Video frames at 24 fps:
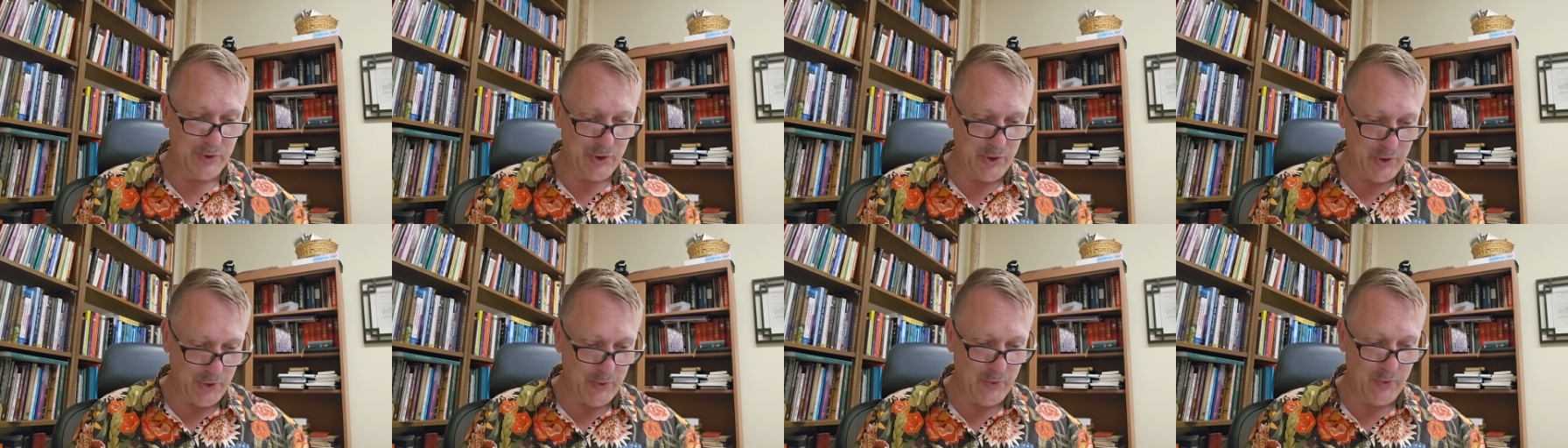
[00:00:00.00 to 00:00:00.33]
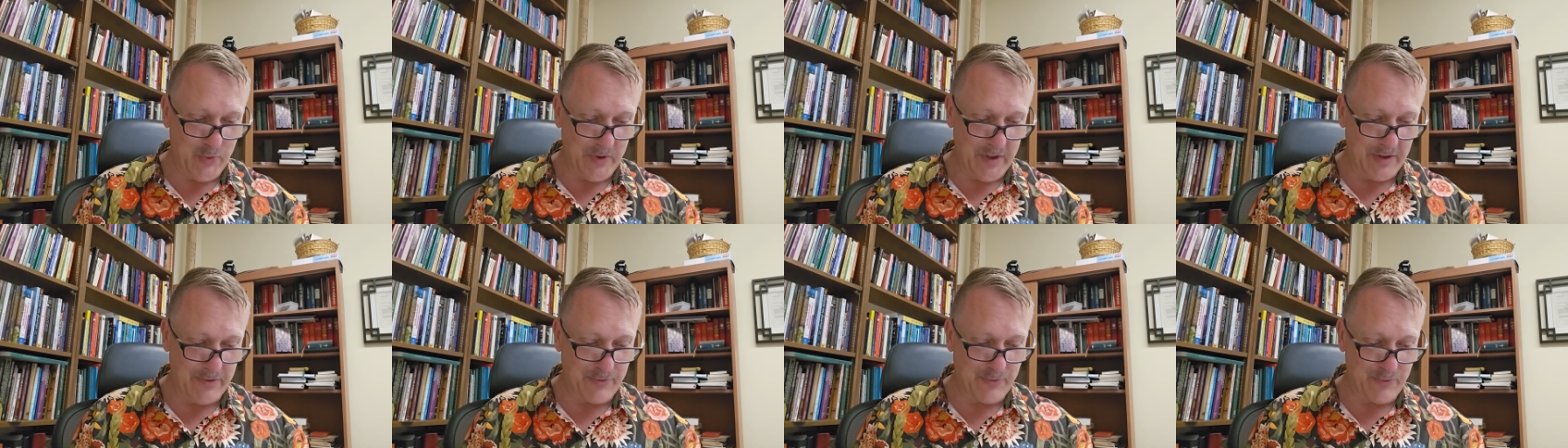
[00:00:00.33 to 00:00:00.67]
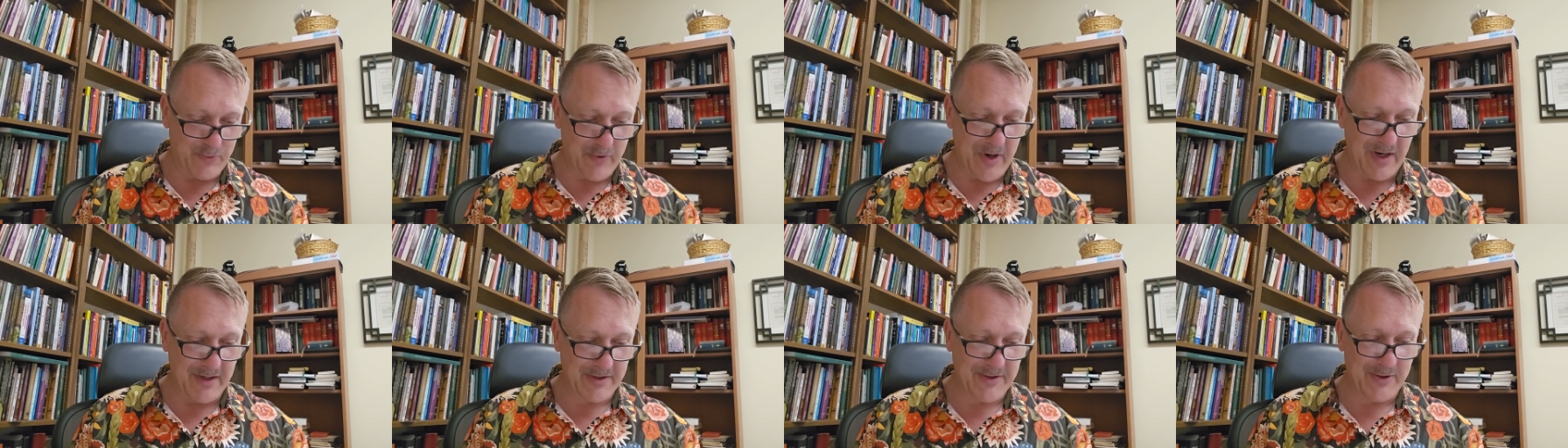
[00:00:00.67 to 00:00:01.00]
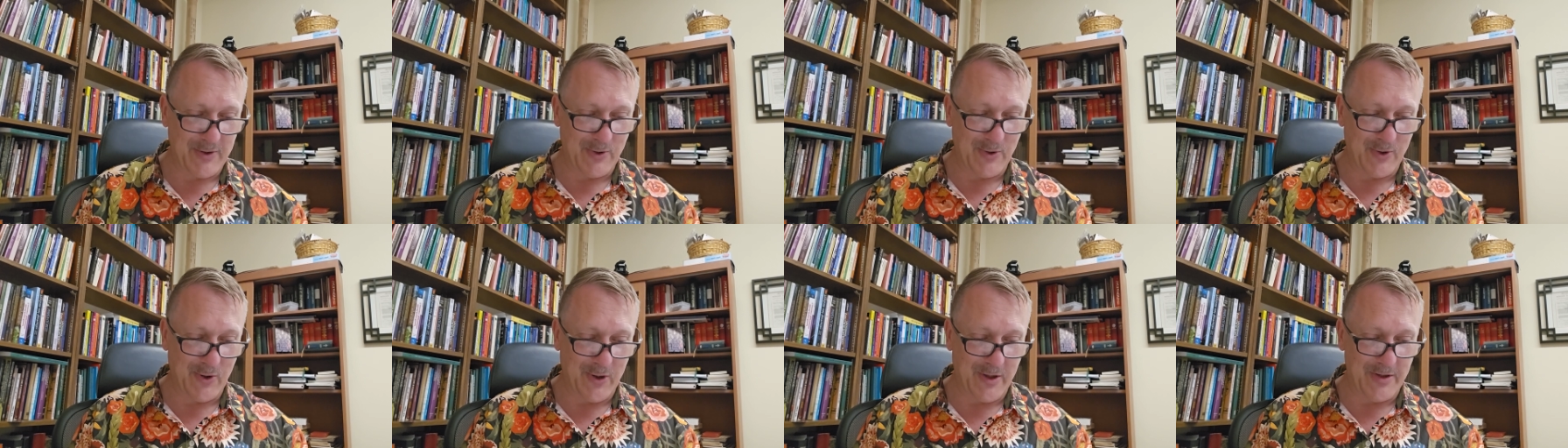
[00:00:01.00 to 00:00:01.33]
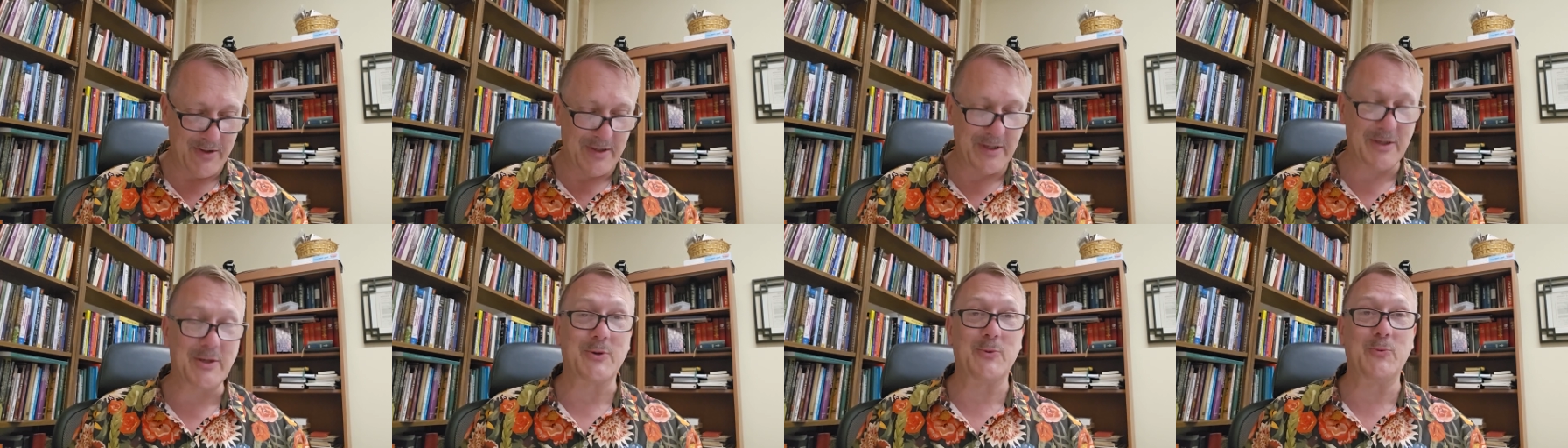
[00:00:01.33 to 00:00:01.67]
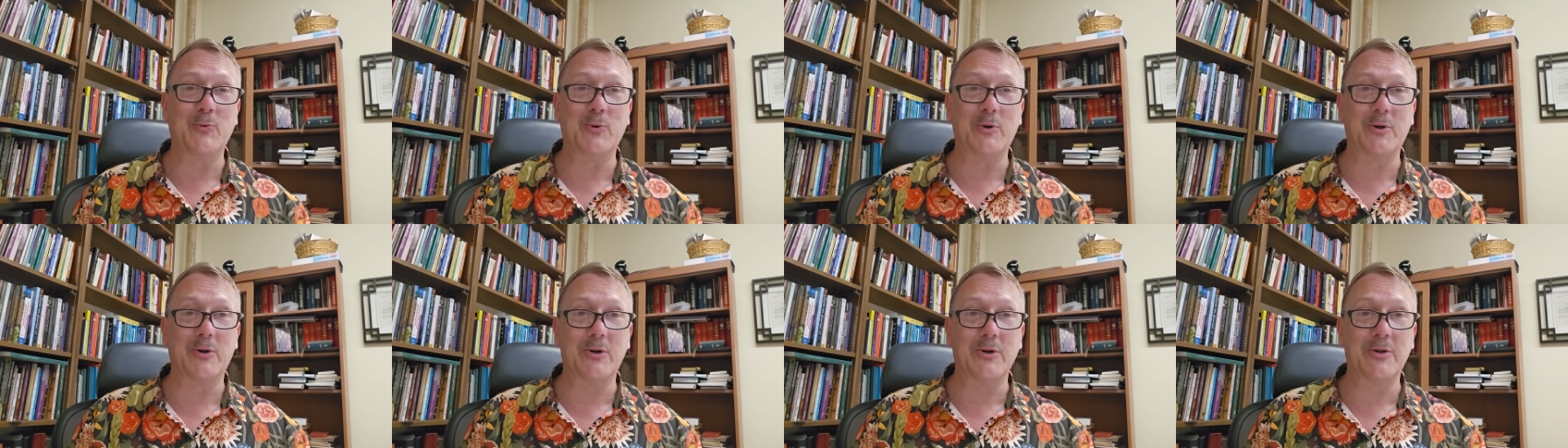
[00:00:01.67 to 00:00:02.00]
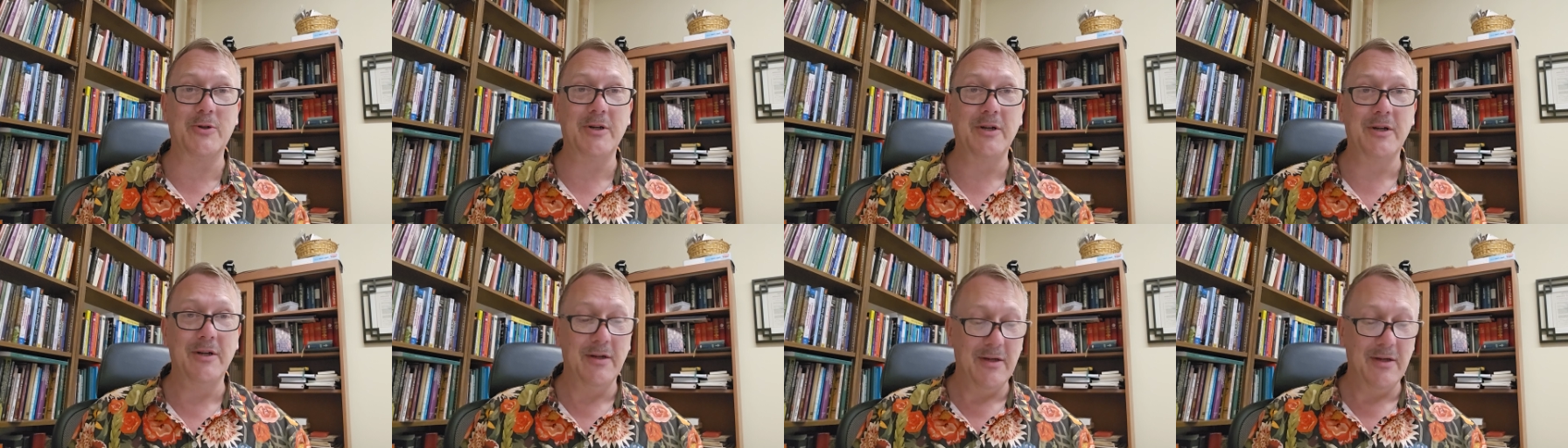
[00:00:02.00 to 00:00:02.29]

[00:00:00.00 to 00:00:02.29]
chew and wrestle on this word.